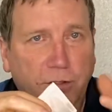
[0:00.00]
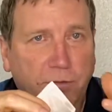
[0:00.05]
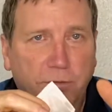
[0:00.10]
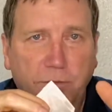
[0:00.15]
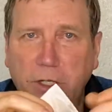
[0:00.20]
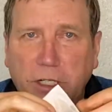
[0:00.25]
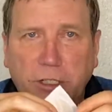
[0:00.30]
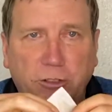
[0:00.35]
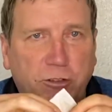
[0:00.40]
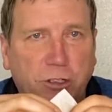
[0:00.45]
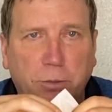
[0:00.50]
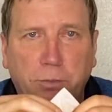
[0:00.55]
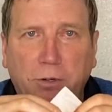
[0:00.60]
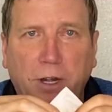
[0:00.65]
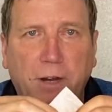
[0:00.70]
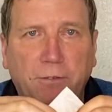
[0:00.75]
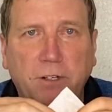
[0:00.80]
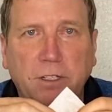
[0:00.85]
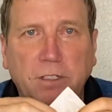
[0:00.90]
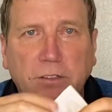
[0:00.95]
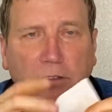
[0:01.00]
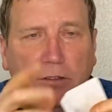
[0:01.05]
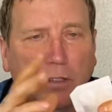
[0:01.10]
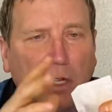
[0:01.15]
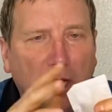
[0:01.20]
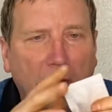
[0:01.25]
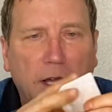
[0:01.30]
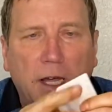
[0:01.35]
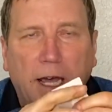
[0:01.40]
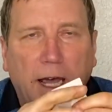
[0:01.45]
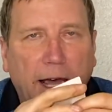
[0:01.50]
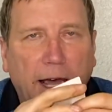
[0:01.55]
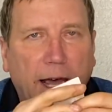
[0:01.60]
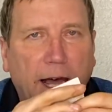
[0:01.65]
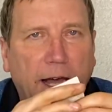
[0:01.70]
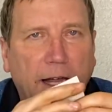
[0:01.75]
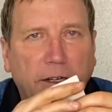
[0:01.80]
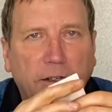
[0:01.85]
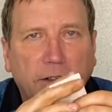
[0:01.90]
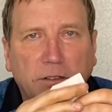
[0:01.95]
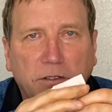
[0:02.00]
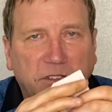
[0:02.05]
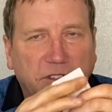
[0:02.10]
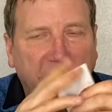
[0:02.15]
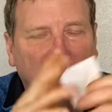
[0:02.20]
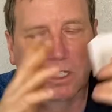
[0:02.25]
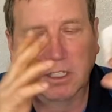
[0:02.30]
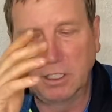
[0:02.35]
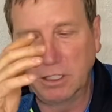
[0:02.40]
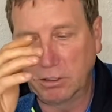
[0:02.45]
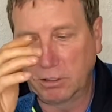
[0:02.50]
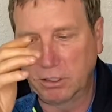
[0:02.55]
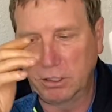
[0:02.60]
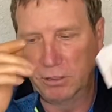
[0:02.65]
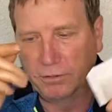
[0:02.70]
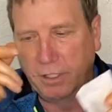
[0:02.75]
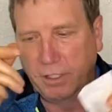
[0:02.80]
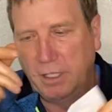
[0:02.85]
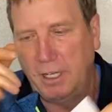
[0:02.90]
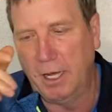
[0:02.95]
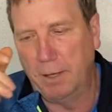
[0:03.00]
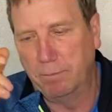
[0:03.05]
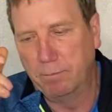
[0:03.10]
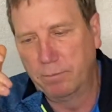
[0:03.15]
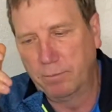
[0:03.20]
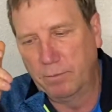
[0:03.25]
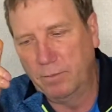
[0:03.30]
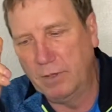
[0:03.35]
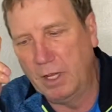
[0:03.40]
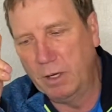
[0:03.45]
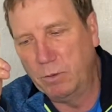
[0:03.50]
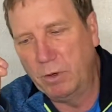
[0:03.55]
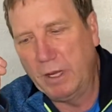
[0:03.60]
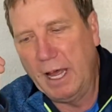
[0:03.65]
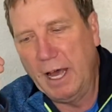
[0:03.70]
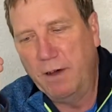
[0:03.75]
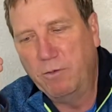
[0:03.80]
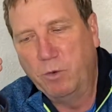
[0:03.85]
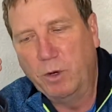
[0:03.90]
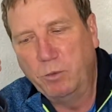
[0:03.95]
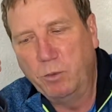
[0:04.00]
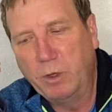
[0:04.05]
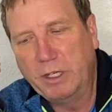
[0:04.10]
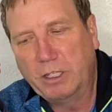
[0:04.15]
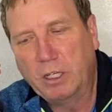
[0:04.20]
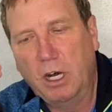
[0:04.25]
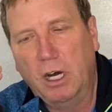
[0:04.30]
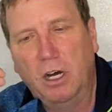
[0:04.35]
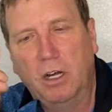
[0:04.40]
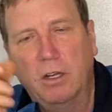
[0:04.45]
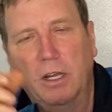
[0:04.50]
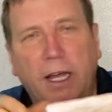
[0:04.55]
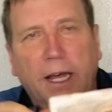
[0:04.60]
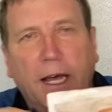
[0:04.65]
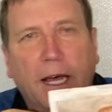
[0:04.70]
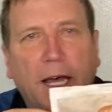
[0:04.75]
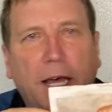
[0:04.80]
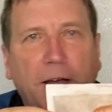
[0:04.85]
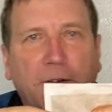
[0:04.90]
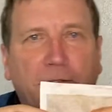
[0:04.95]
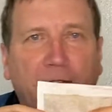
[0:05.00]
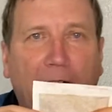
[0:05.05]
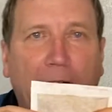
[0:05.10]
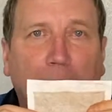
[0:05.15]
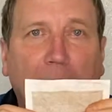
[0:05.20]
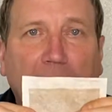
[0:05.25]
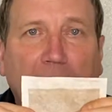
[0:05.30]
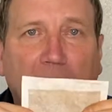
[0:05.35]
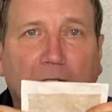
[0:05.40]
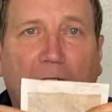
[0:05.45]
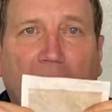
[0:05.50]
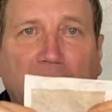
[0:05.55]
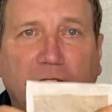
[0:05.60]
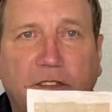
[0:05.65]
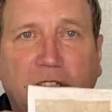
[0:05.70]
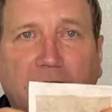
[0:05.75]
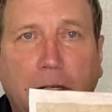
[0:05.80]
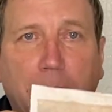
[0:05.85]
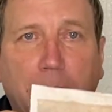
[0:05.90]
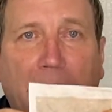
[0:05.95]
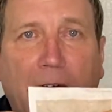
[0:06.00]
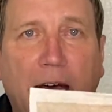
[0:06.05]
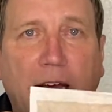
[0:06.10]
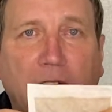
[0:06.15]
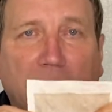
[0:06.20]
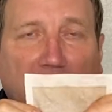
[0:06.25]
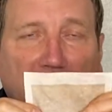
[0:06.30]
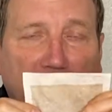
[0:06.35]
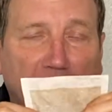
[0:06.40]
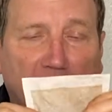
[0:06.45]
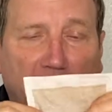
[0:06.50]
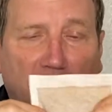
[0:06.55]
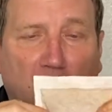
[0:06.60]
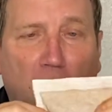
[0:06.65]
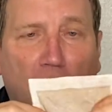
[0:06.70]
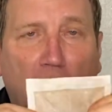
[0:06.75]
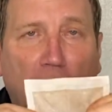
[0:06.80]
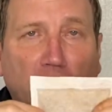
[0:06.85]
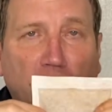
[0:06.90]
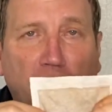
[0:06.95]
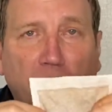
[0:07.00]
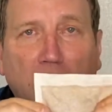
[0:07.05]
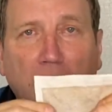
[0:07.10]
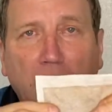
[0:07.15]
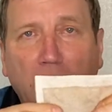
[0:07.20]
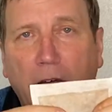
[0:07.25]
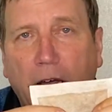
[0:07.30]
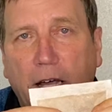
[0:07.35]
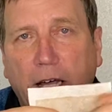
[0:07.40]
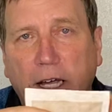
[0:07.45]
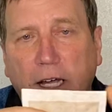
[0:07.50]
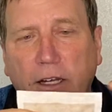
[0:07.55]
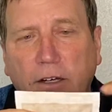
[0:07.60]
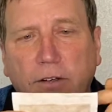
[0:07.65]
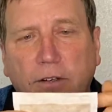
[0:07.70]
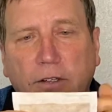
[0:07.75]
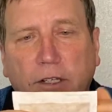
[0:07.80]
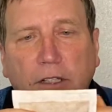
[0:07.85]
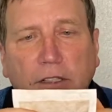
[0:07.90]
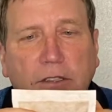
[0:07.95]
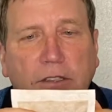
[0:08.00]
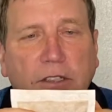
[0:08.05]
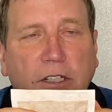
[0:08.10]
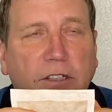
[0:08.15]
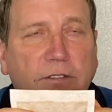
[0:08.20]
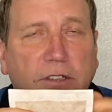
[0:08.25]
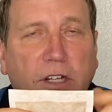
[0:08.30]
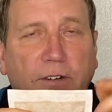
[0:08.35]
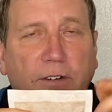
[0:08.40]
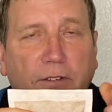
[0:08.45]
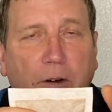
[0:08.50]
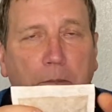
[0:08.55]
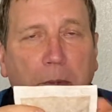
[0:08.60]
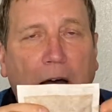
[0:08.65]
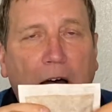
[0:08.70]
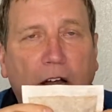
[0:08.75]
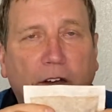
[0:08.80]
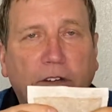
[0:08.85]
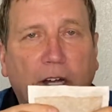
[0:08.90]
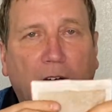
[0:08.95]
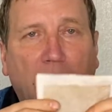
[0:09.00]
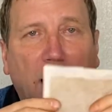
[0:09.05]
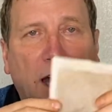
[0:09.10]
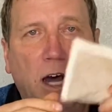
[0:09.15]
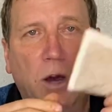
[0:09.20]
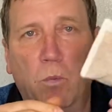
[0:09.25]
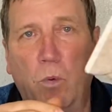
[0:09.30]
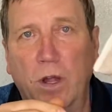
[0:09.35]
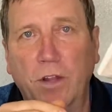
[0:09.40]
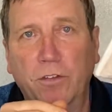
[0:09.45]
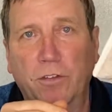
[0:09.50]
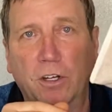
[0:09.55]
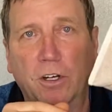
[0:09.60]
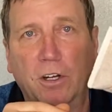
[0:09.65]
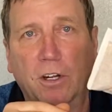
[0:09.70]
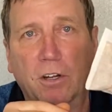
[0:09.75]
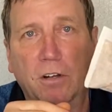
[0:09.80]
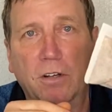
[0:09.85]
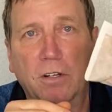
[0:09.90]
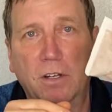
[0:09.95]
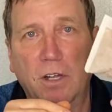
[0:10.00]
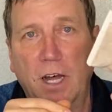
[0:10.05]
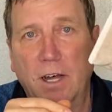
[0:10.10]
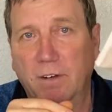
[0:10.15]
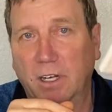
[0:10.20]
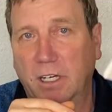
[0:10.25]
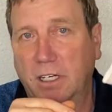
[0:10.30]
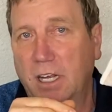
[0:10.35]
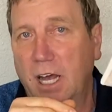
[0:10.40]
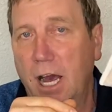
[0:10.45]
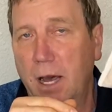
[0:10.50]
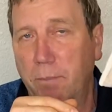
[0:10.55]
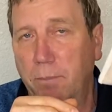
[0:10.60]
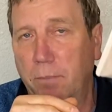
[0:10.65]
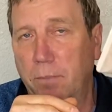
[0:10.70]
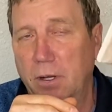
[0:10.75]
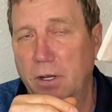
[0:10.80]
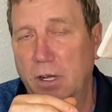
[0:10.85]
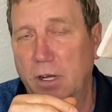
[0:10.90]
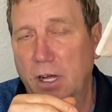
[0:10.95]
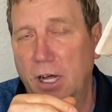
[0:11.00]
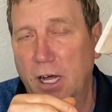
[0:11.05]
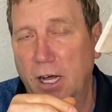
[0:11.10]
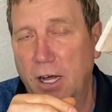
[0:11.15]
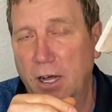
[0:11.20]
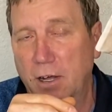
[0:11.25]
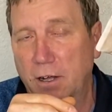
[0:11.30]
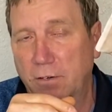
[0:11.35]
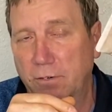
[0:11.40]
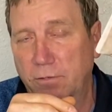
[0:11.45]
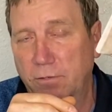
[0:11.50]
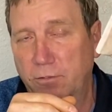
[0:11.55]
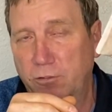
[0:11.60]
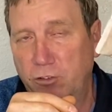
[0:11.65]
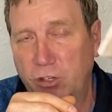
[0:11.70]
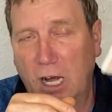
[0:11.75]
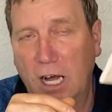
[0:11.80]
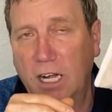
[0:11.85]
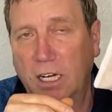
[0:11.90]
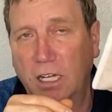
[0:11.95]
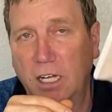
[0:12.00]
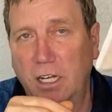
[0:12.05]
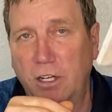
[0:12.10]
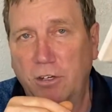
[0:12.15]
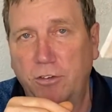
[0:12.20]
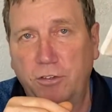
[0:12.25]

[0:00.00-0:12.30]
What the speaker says: your preference, and seal it, close it up. Then we have what we call a family size tea bag that is large. It consists of about 1/3 of a cup of chaga